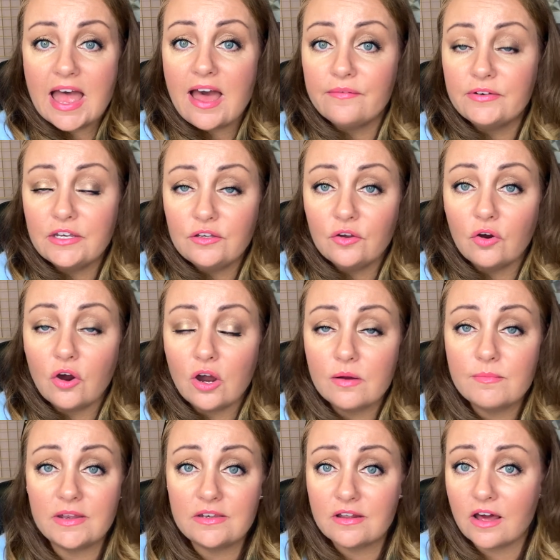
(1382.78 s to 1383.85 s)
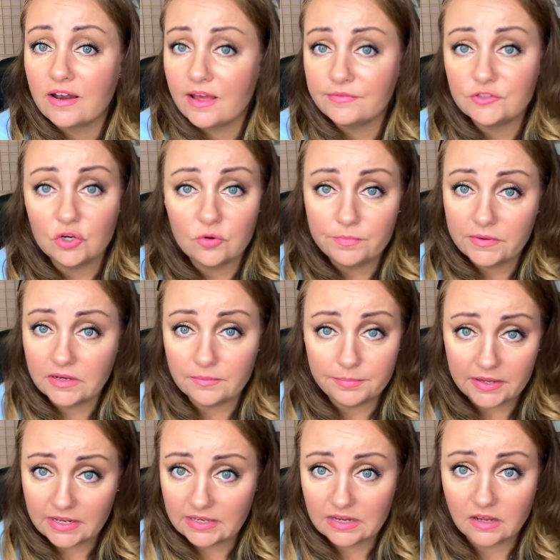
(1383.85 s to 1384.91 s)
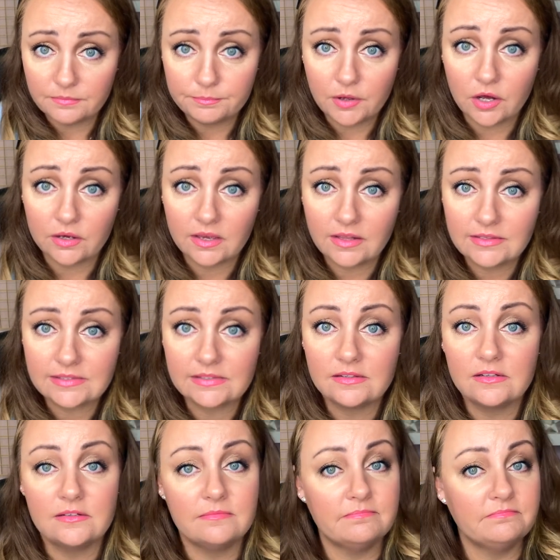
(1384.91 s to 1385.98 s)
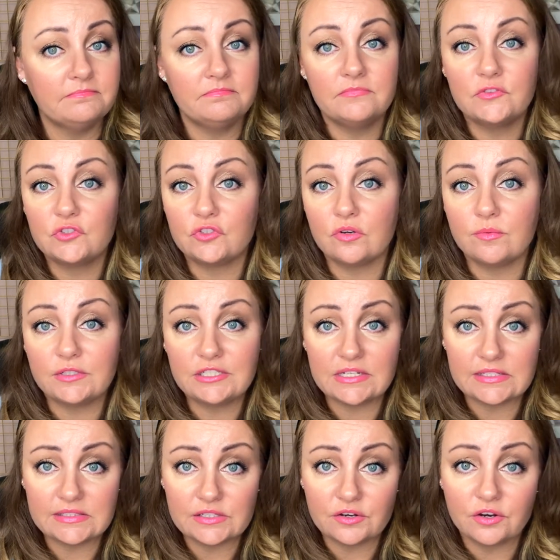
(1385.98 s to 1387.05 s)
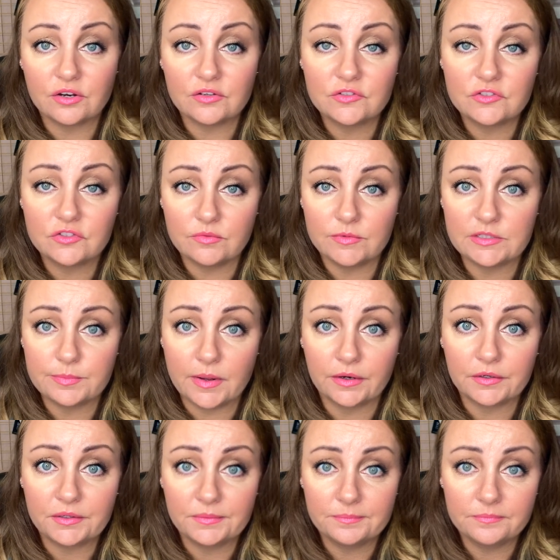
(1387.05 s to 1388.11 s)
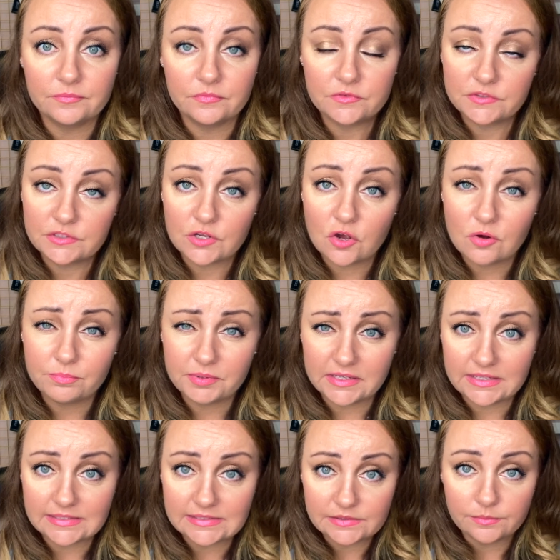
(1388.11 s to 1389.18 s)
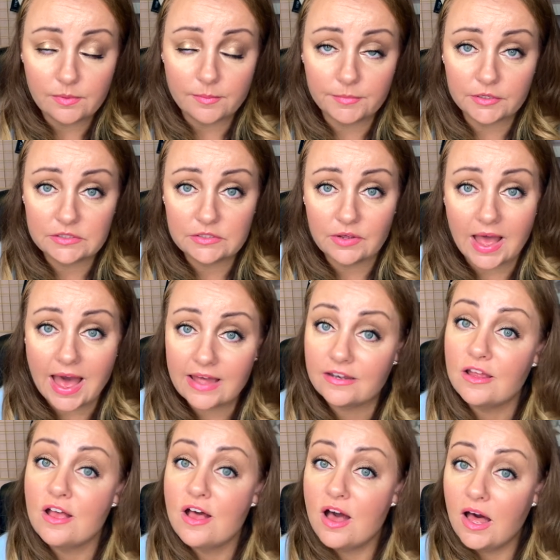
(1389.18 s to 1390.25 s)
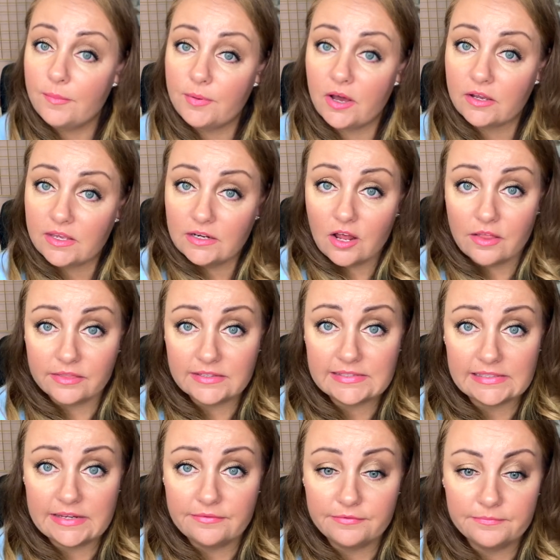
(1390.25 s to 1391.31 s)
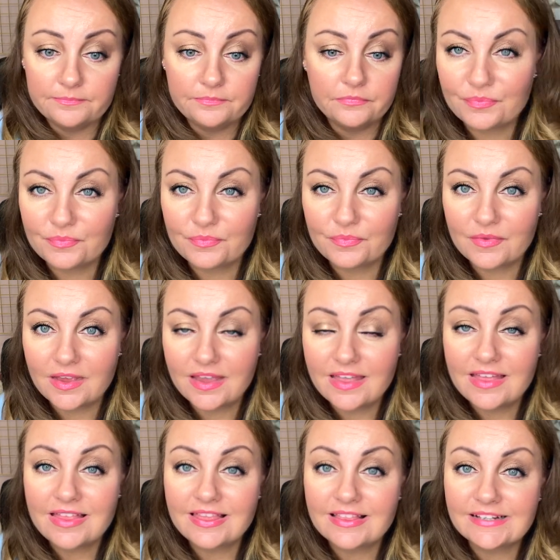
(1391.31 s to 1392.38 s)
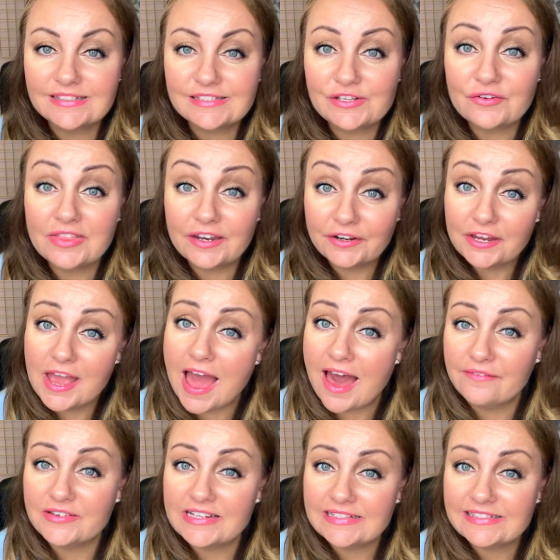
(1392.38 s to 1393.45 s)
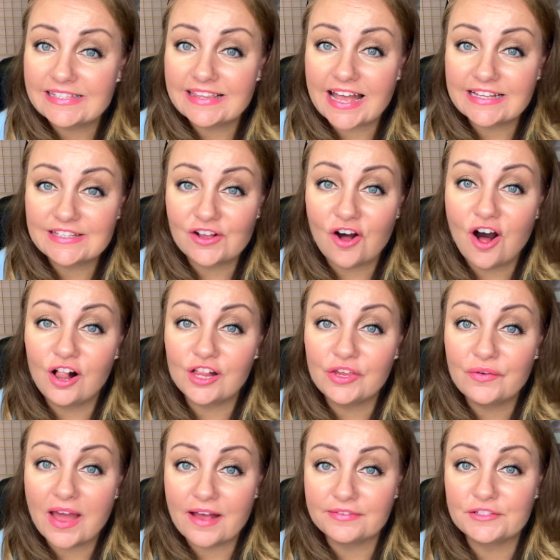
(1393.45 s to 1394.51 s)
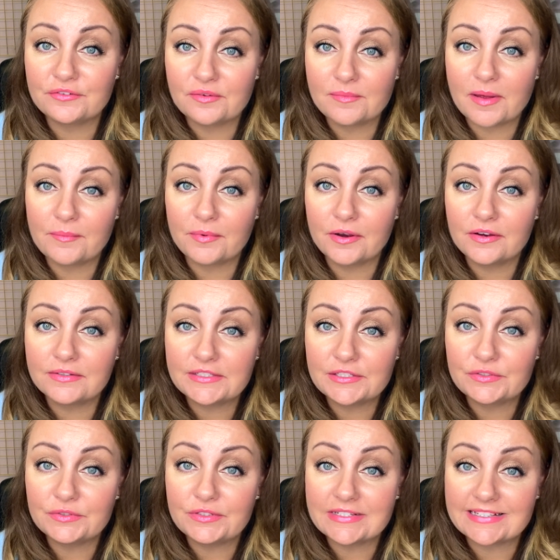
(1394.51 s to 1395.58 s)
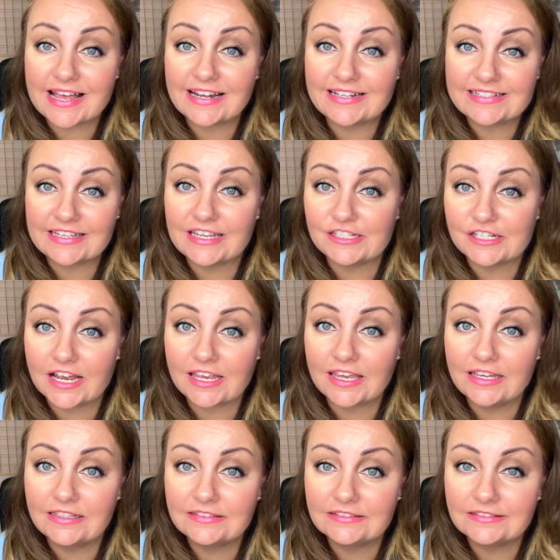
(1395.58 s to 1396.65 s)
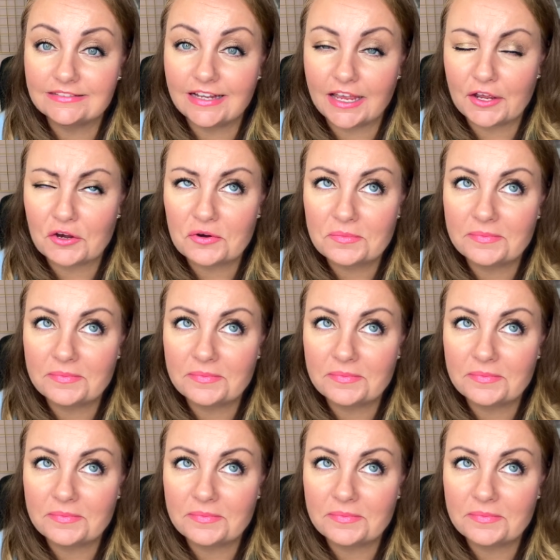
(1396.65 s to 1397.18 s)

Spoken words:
have it in your arm and not have to open up any pockets, so much easier, so much better. So please remember to add a pocket on the sleeve. So there you have it. That's all you have to remember to design a ski jacket. I